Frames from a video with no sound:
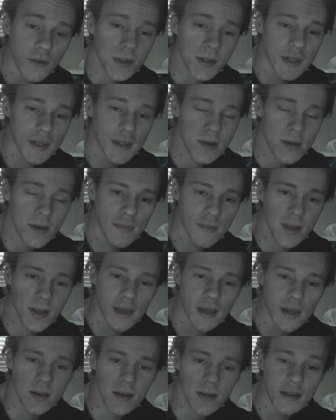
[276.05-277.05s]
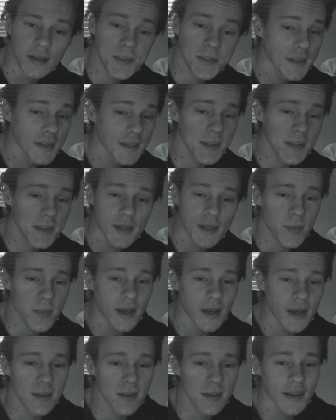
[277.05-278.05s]
and it doesn't taste that bad,
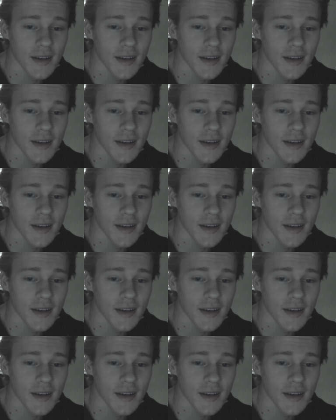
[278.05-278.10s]
guys.